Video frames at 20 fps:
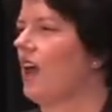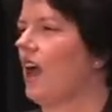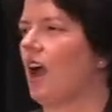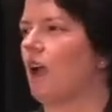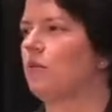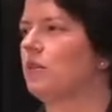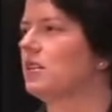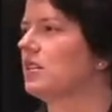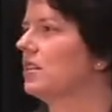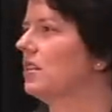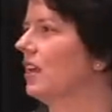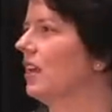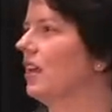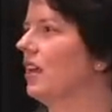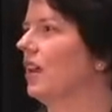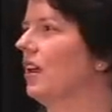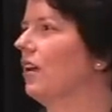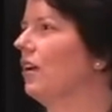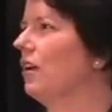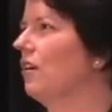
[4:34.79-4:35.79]
I was
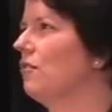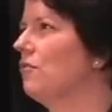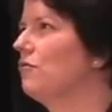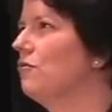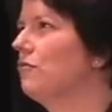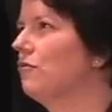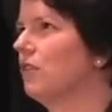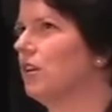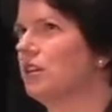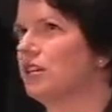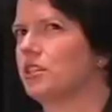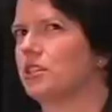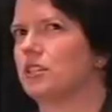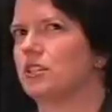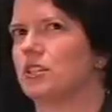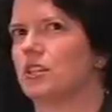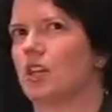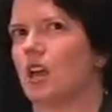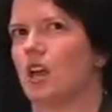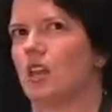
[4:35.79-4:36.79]
thinking,
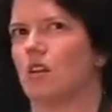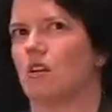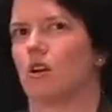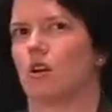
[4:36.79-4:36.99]
first an